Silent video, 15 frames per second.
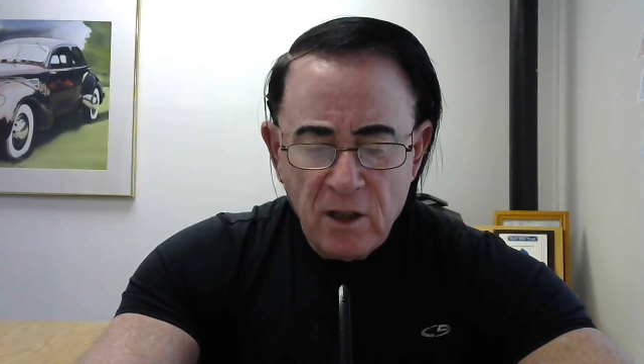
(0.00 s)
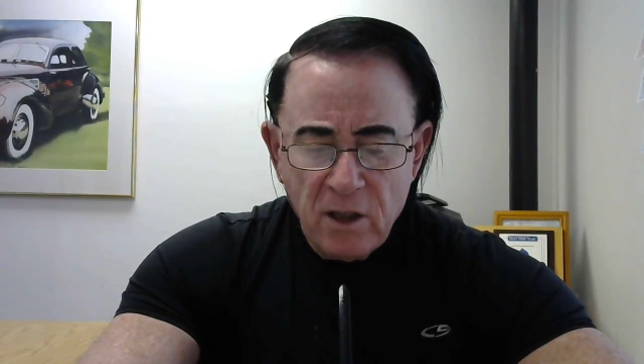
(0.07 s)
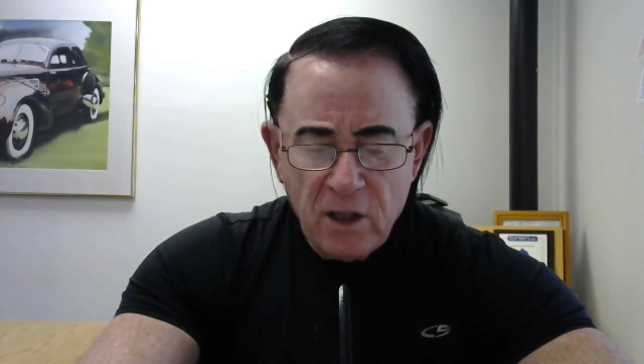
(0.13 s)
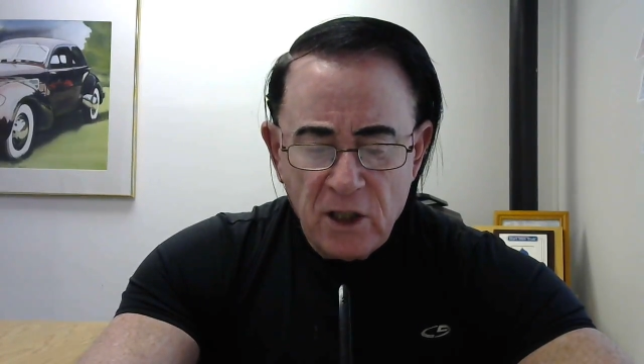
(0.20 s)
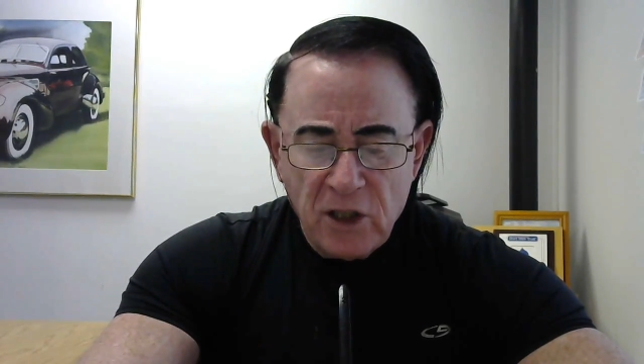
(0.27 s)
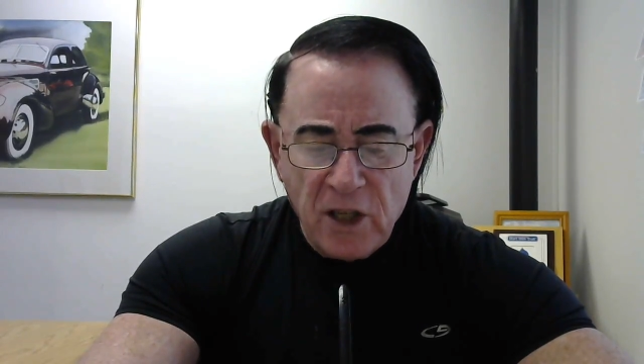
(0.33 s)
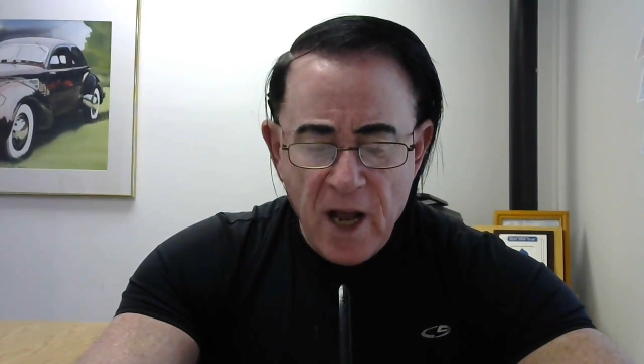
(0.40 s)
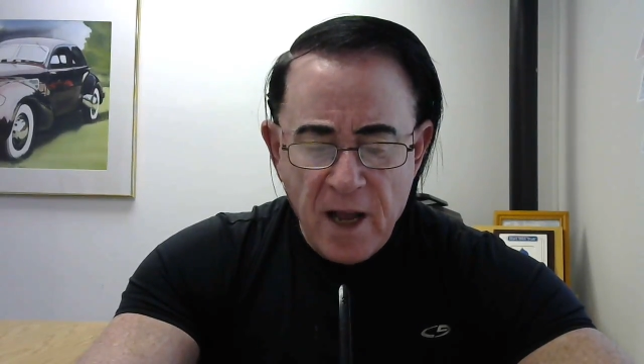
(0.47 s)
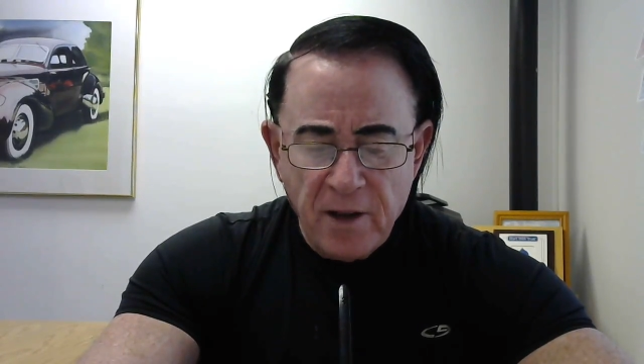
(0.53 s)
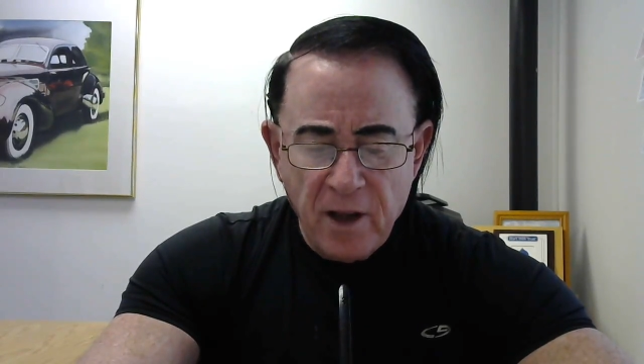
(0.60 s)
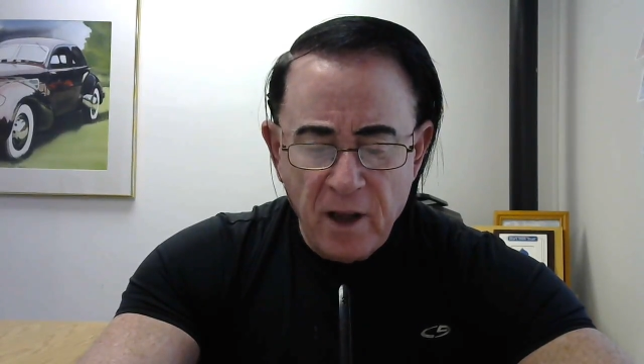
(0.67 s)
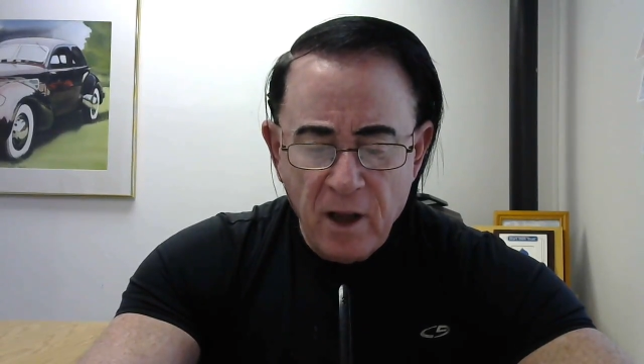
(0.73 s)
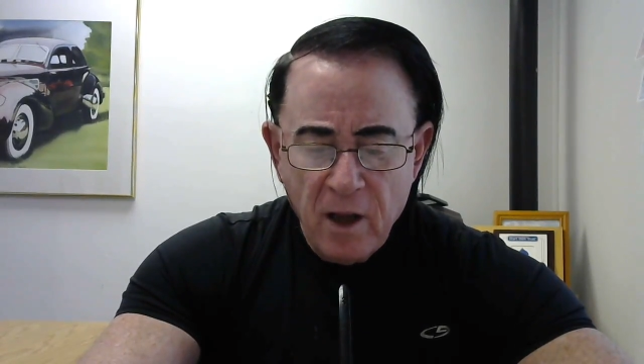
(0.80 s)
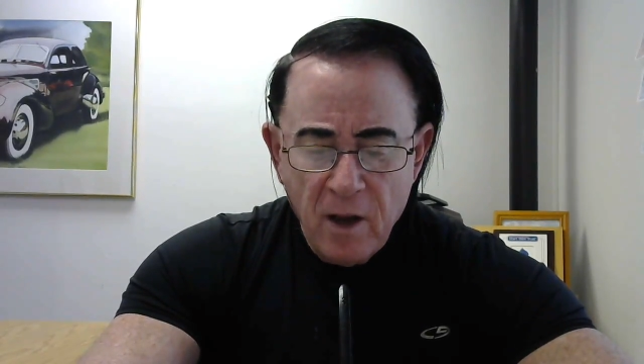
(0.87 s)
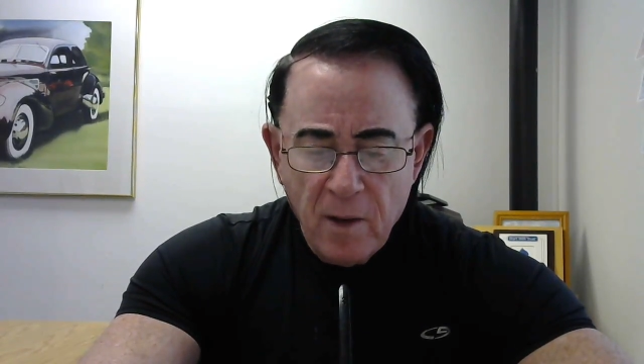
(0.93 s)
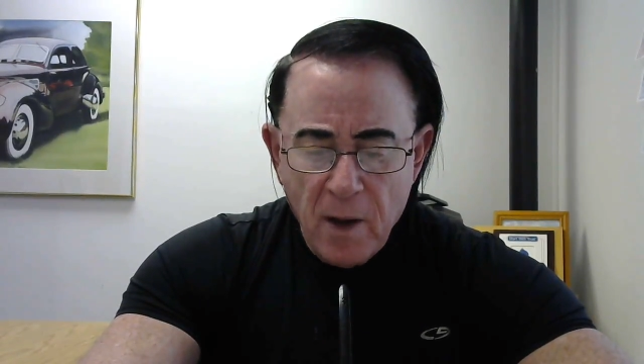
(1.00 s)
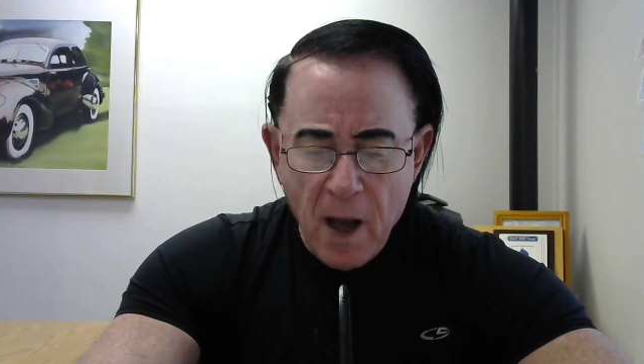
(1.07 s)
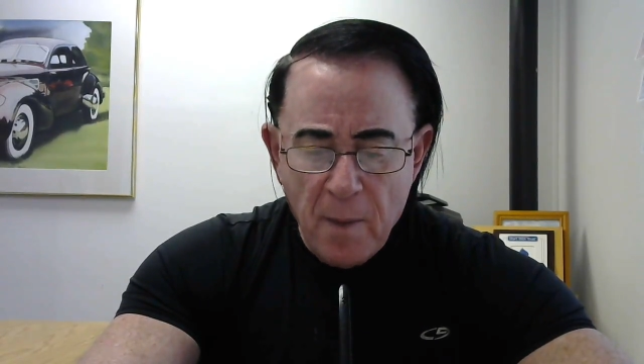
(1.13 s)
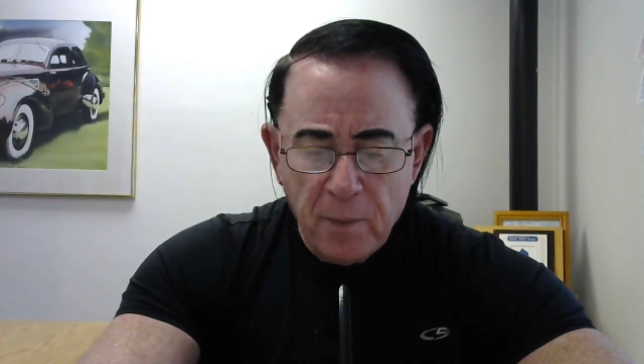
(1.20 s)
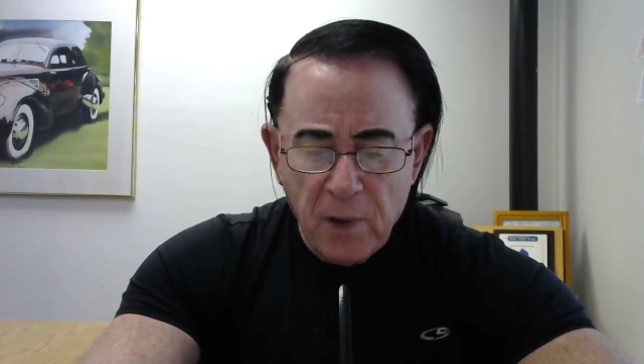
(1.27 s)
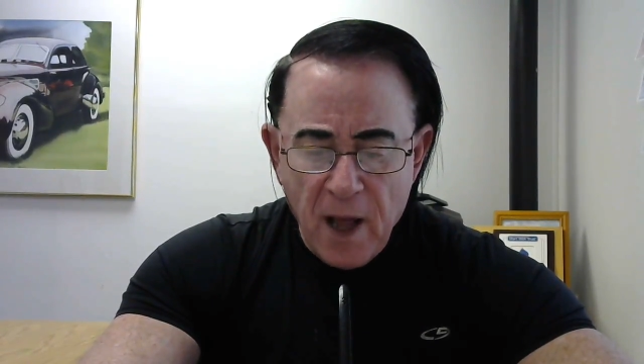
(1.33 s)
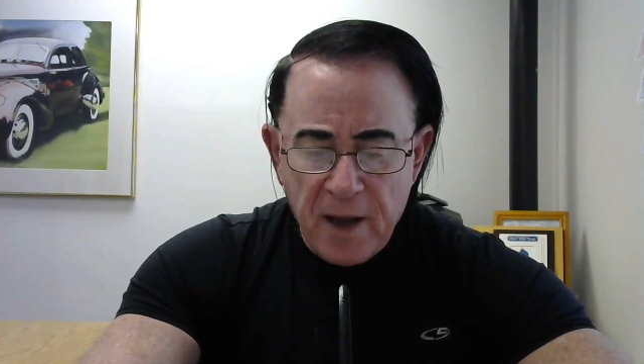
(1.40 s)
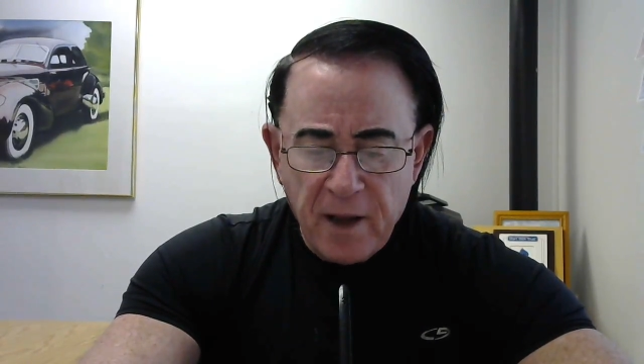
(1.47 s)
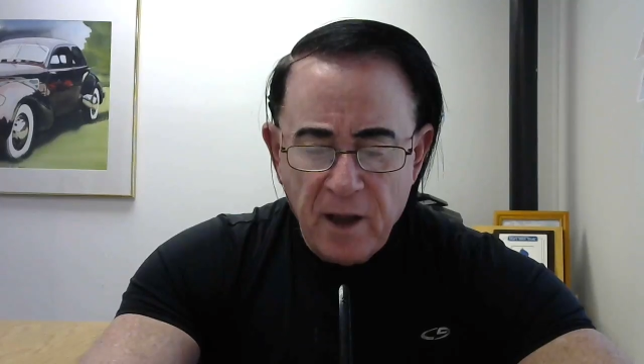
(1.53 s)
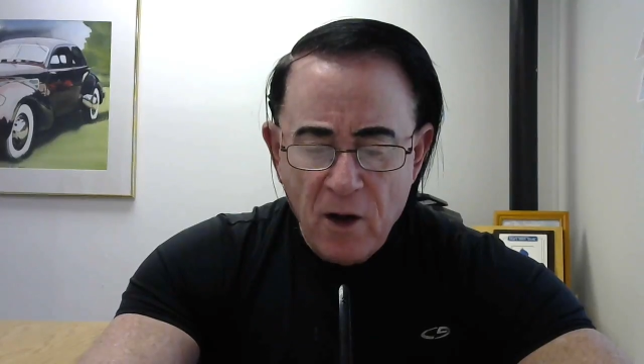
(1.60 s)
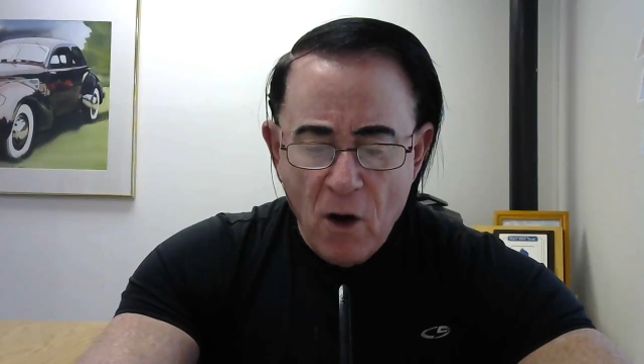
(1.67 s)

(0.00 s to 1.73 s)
standing and blocking